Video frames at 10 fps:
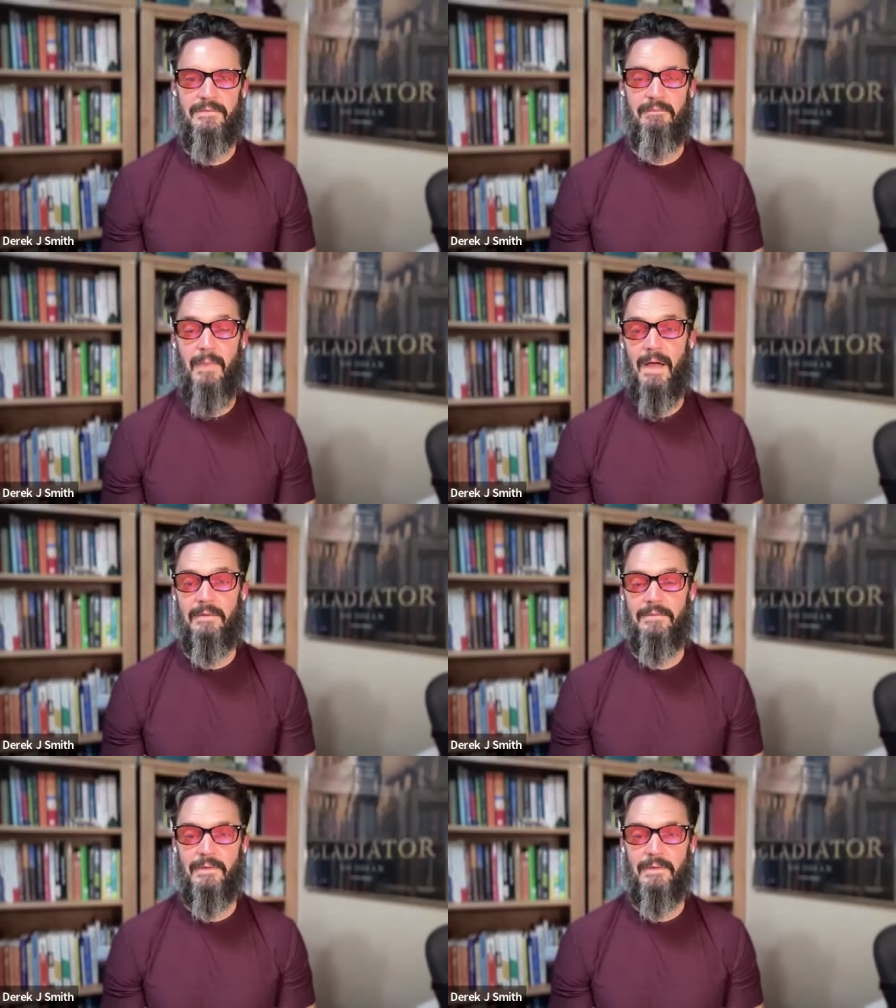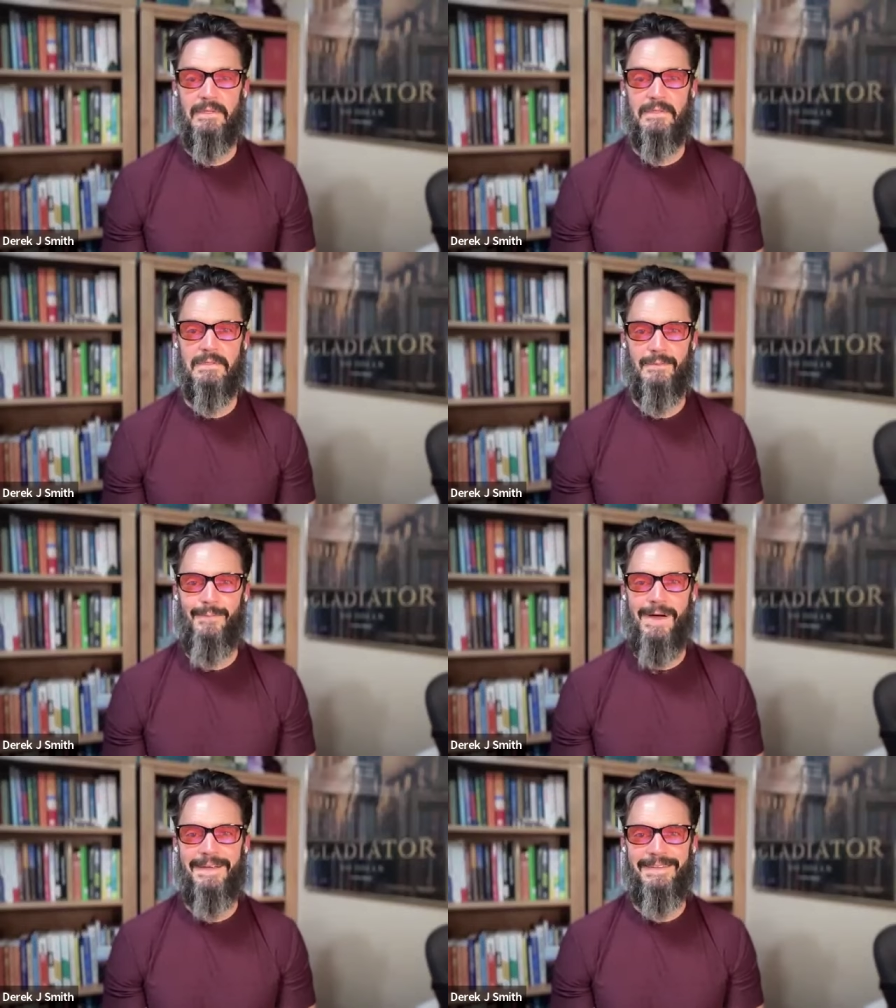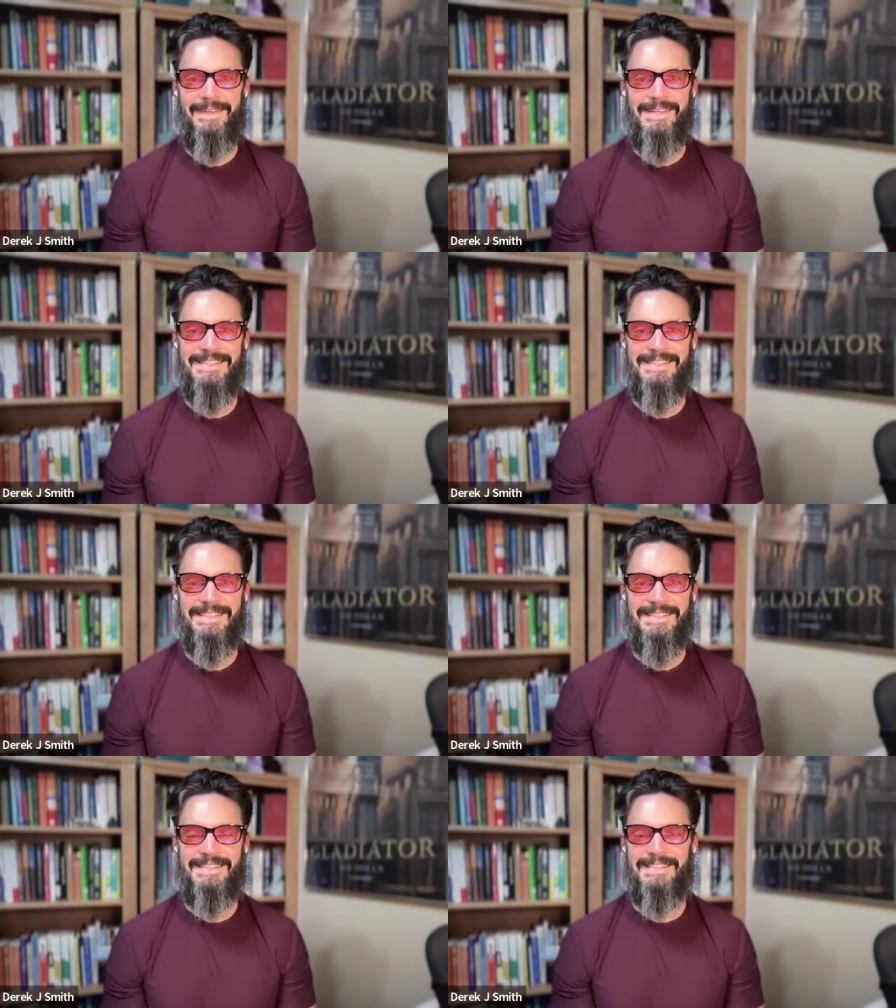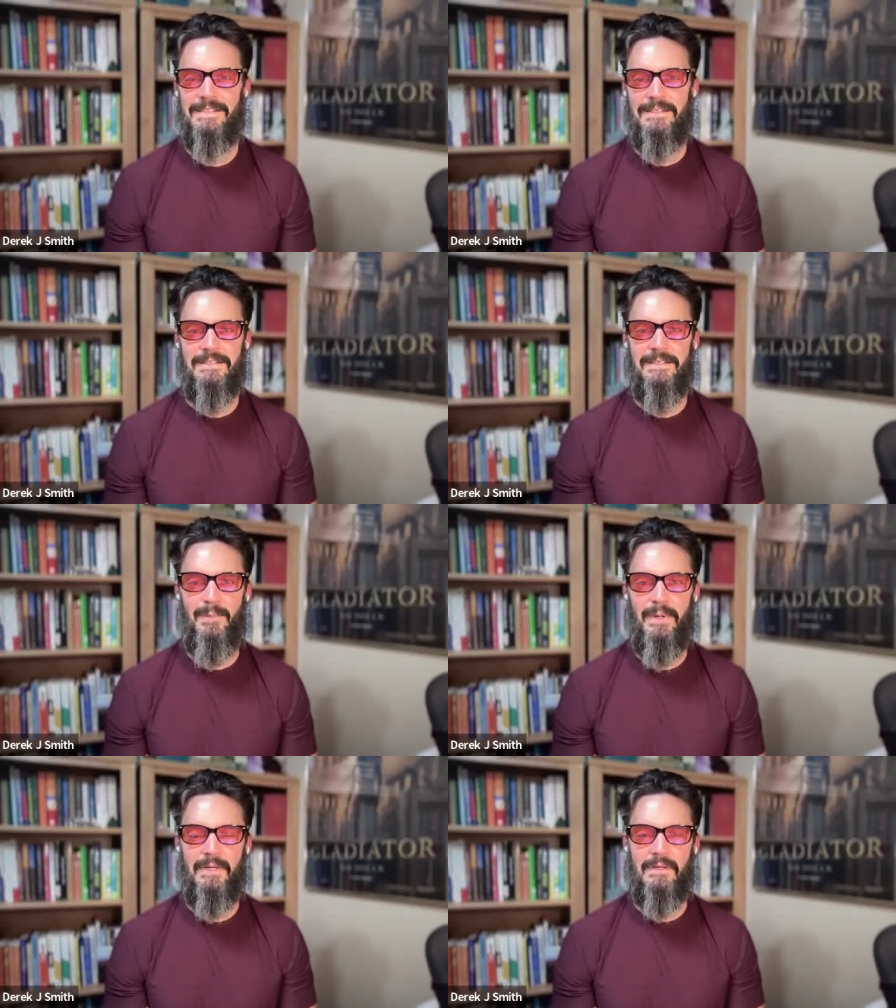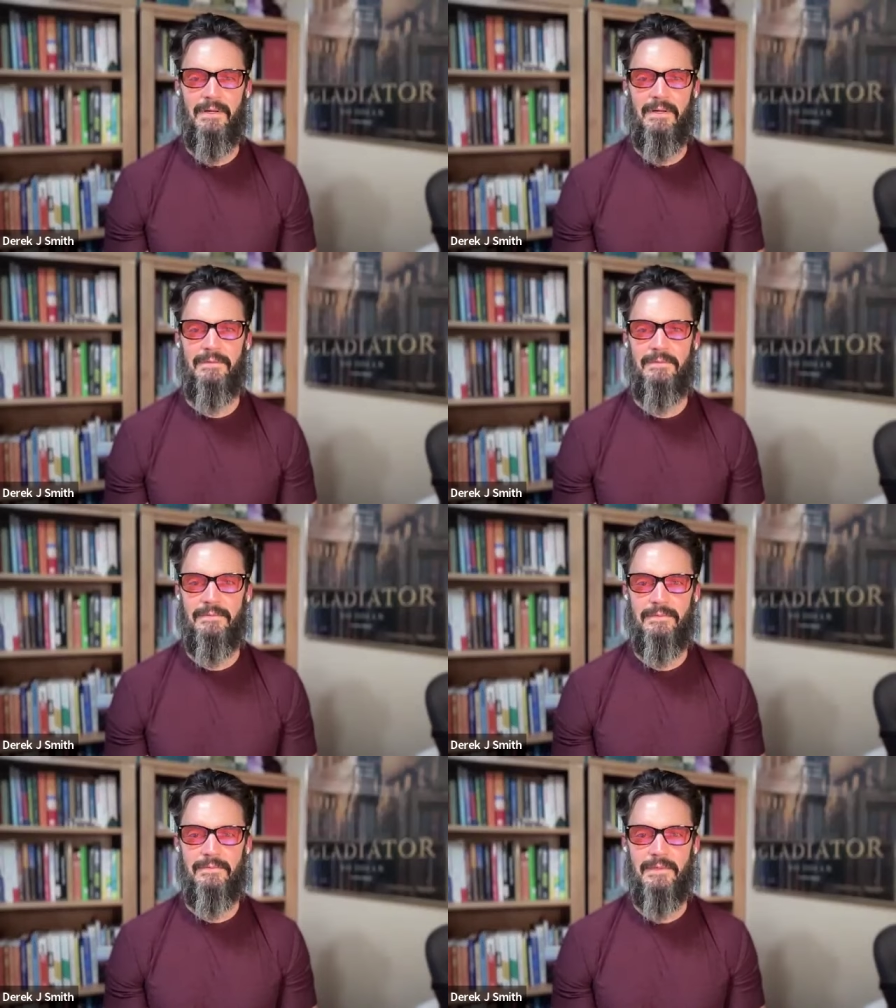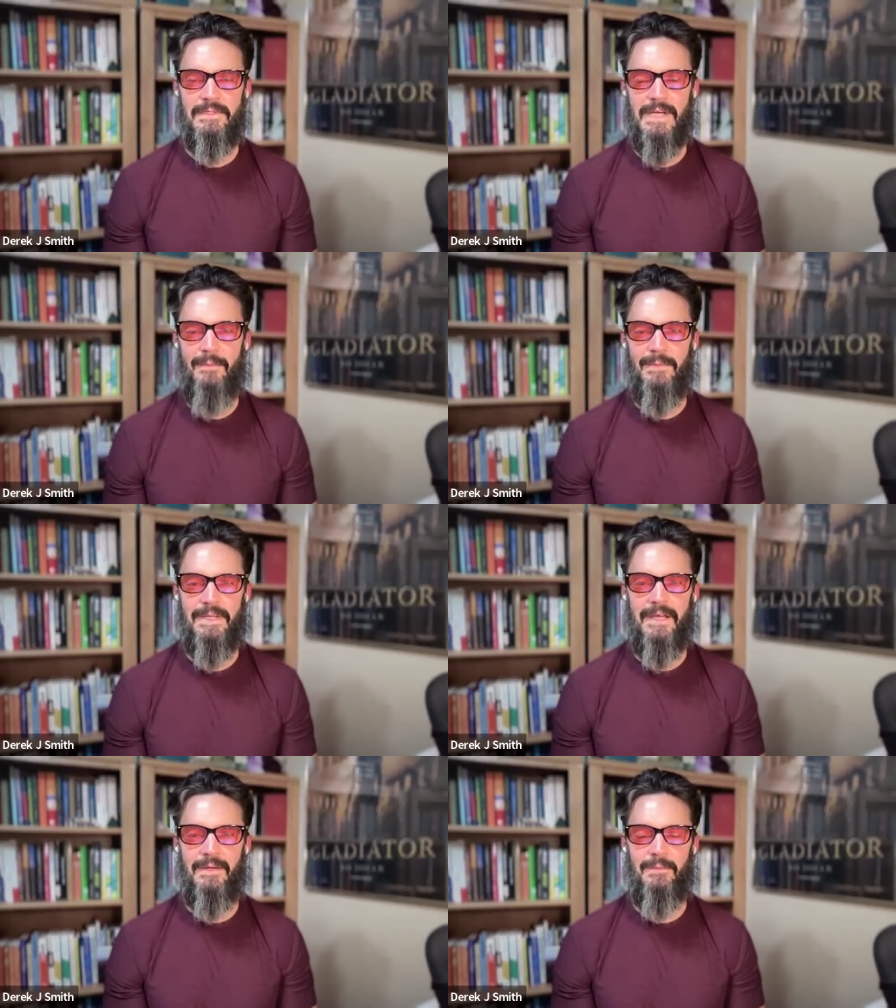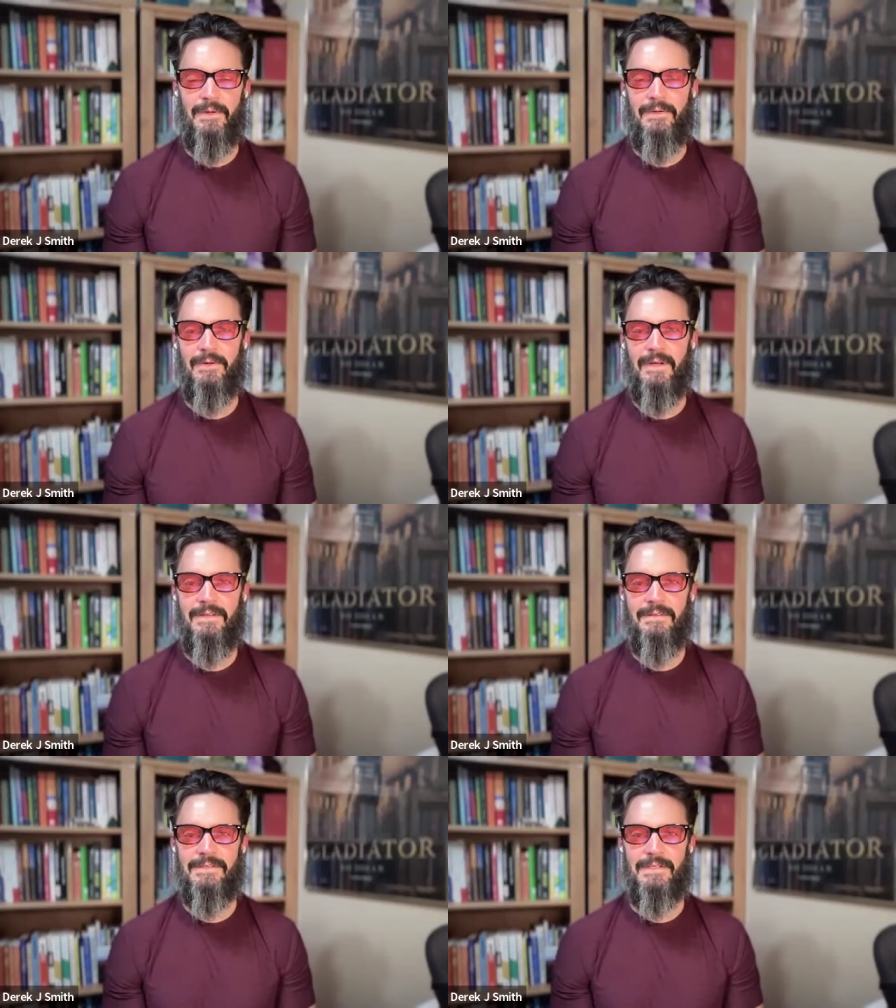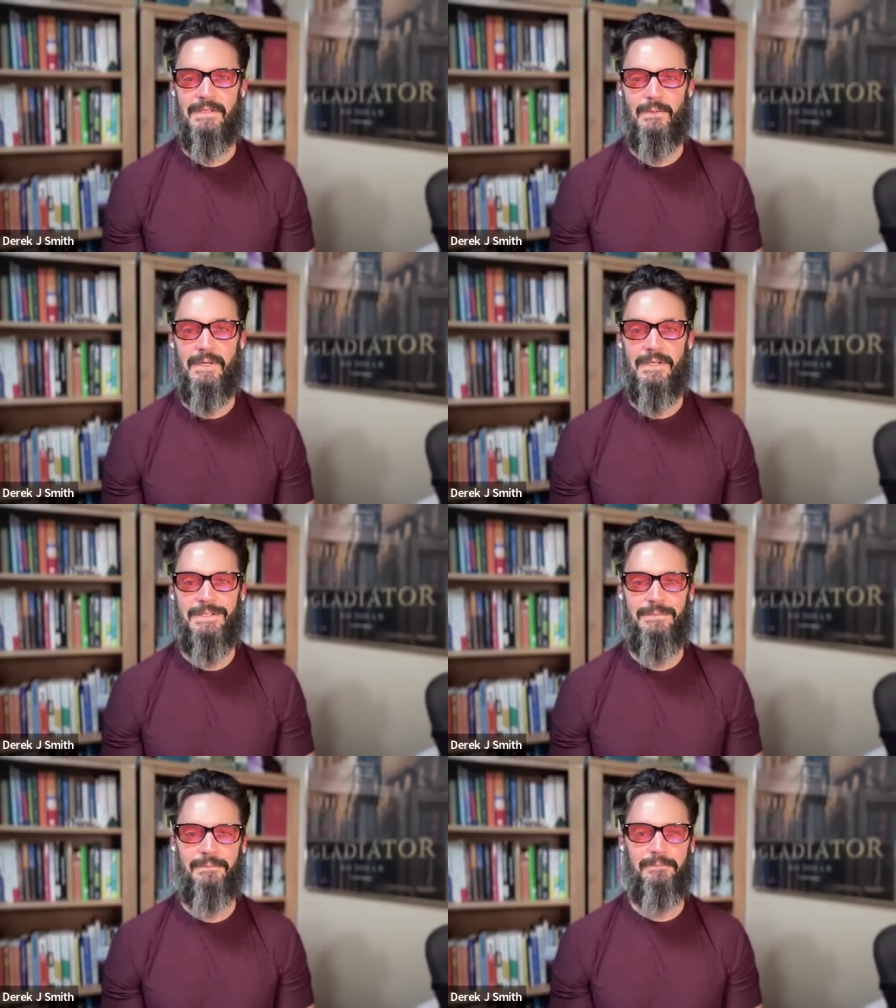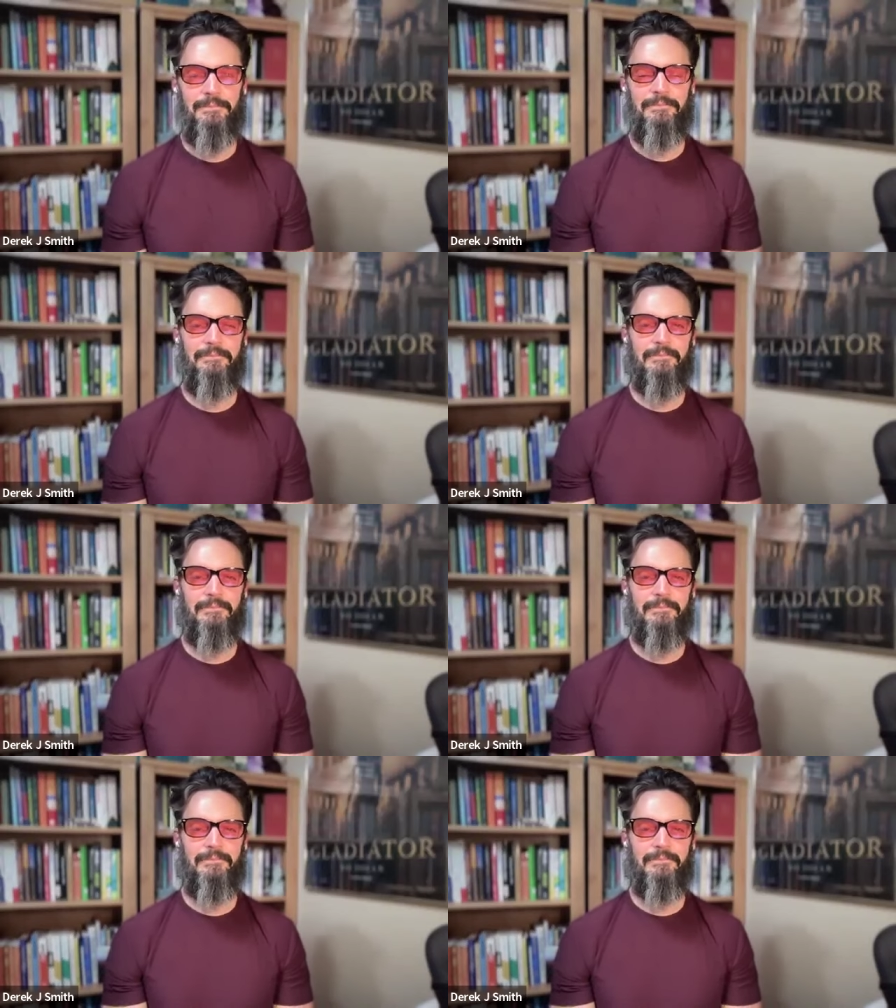of mindfulness or mindlessness, depending on the time of day where you're at in the situation.